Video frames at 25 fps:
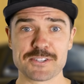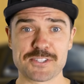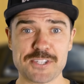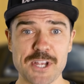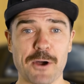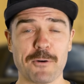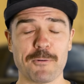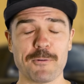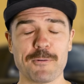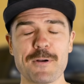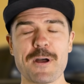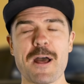
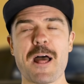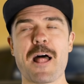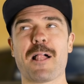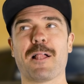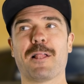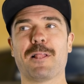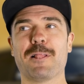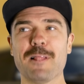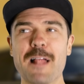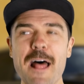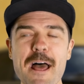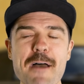So,
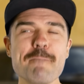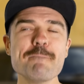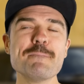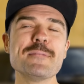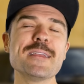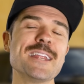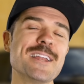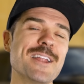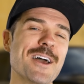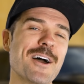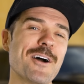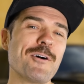let
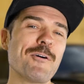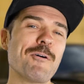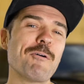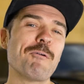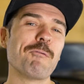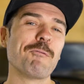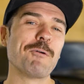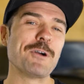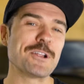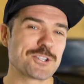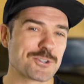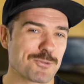me know
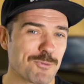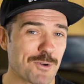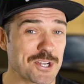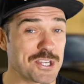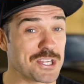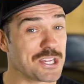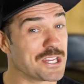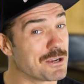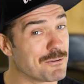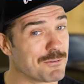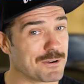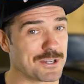which
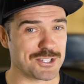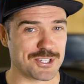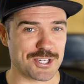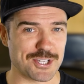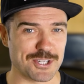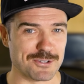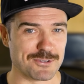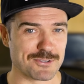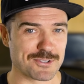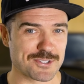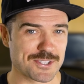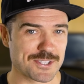one you would
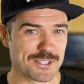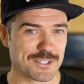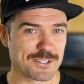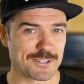choose.